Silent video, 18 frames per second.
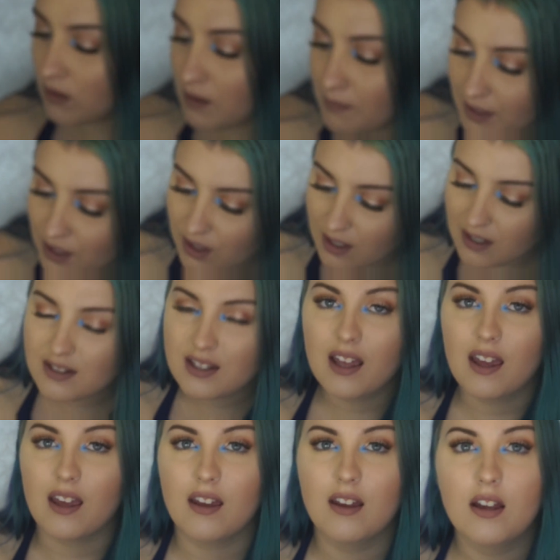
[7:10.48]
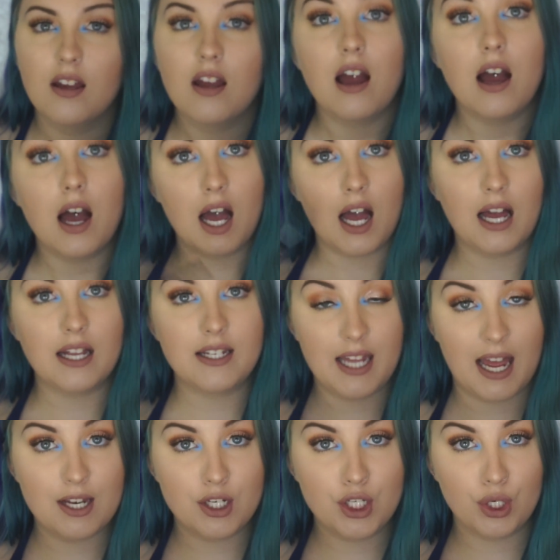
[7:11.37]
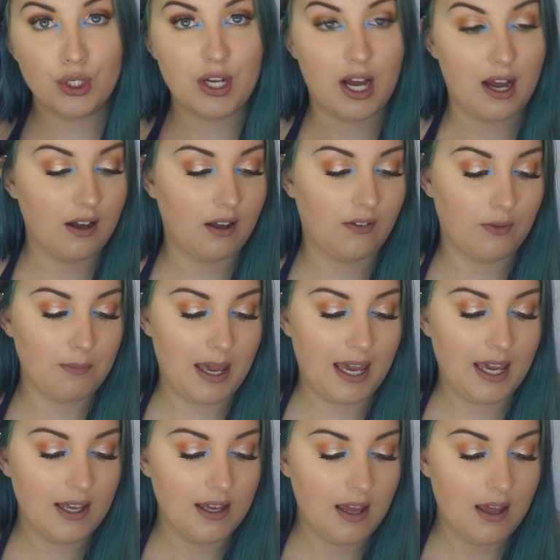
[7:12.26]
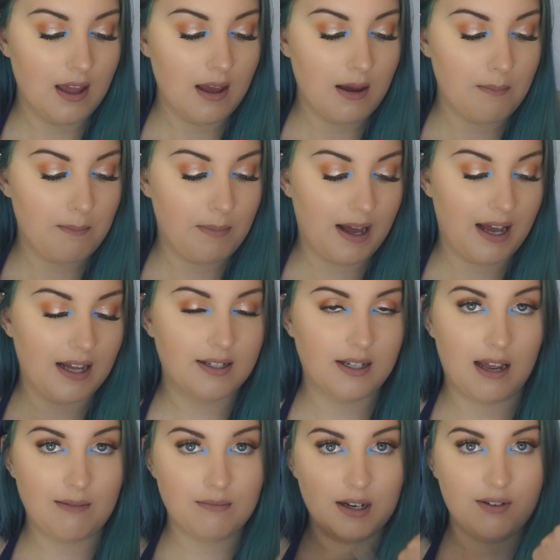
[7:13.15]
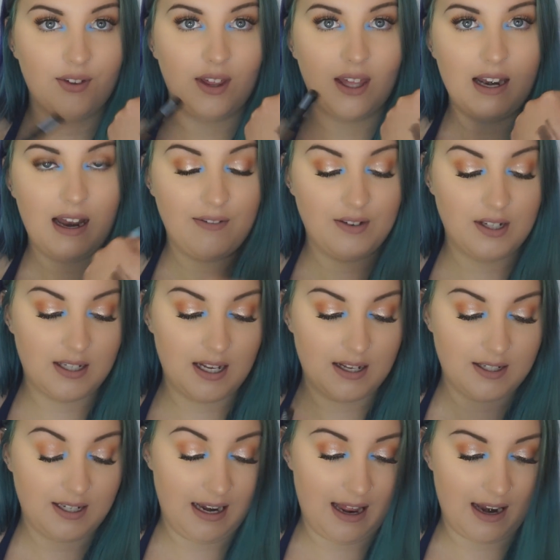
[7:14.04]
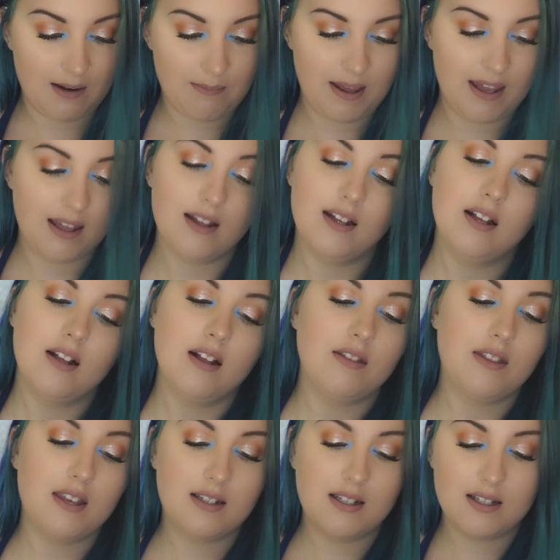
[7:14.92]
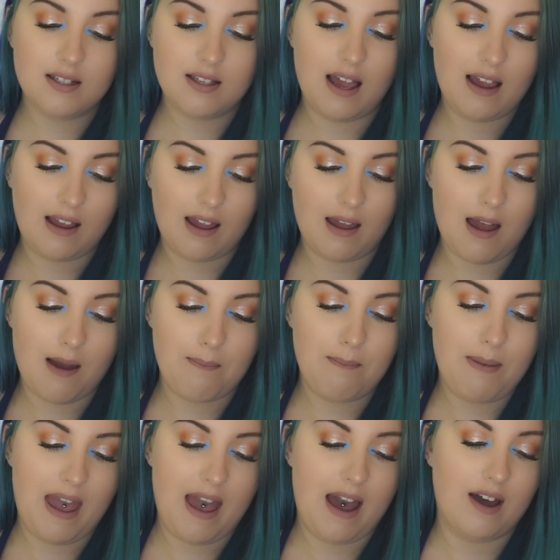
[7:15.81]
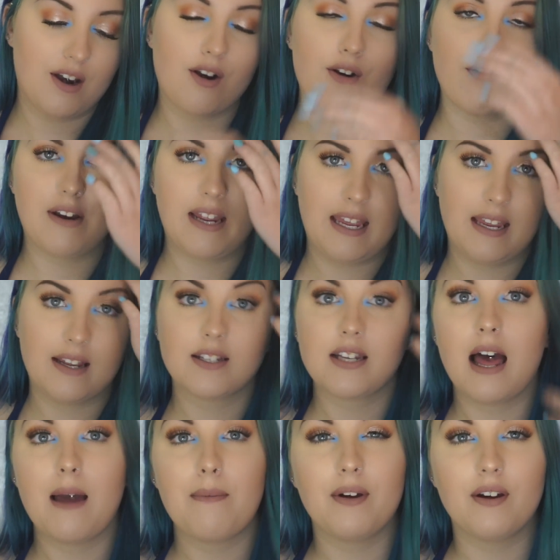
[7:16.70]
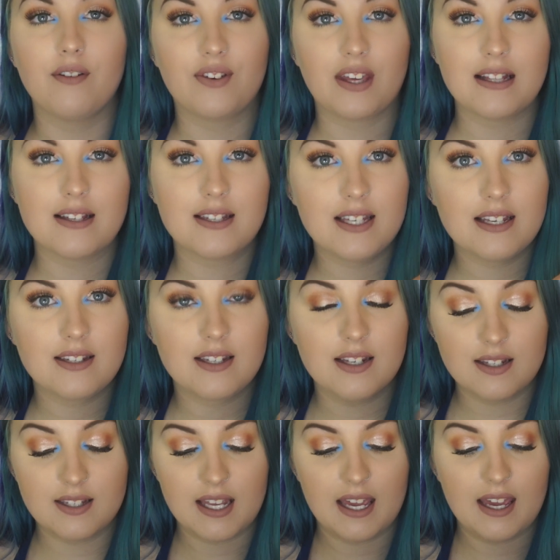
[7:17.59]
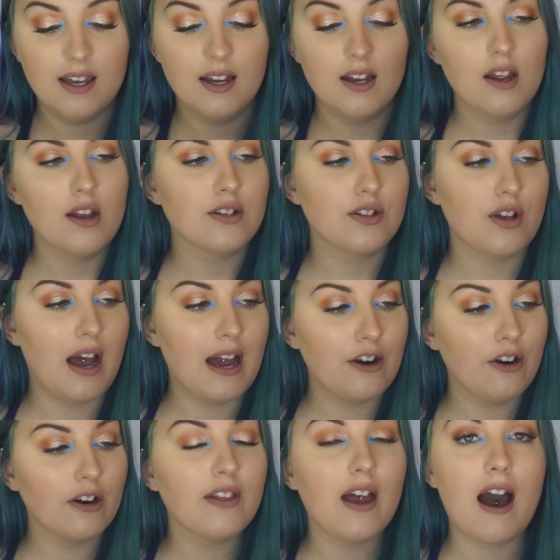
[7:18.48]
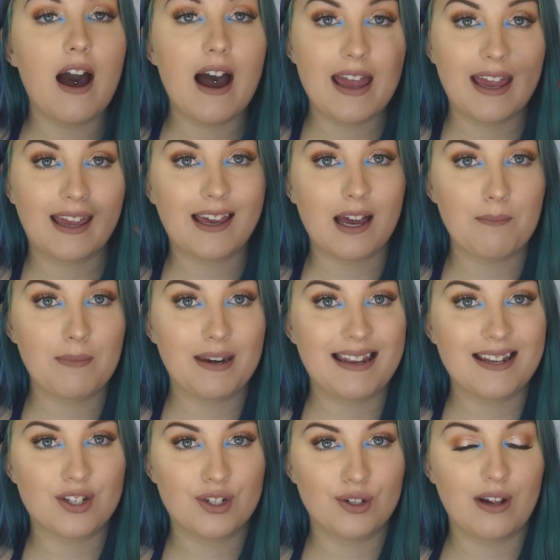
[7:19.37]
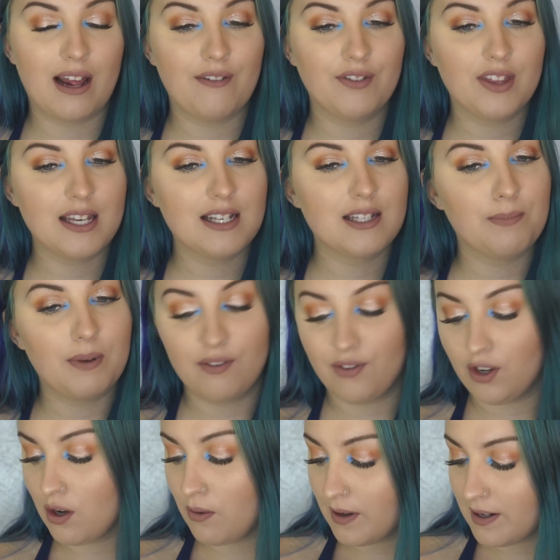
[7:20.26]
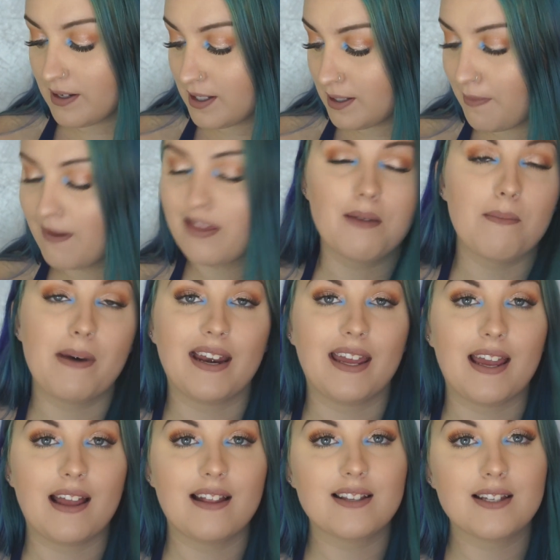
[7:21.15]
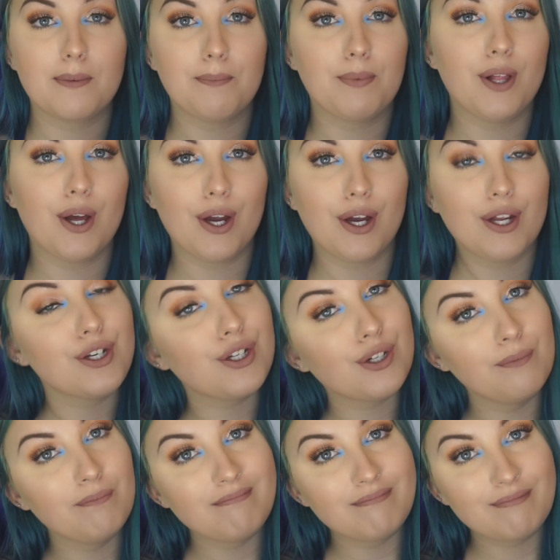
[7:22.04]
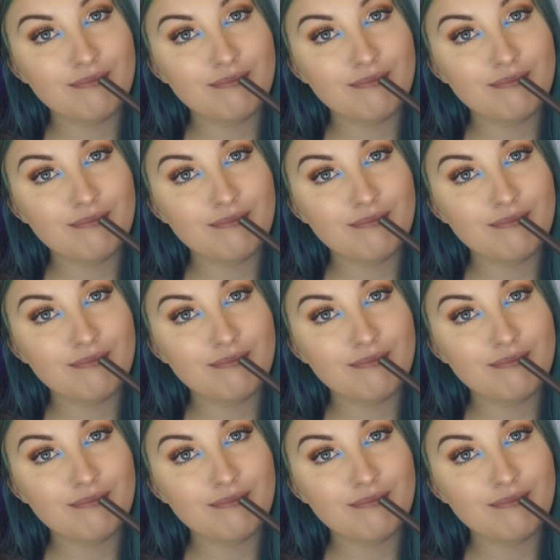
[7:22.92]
am I trying to say? A tad too dark for me, but I'm definitely gonna have to test it out a bit. This is like a powdery type of consistency. So I know that high-end companies do have this, but if you don't want to spend the money and splurge,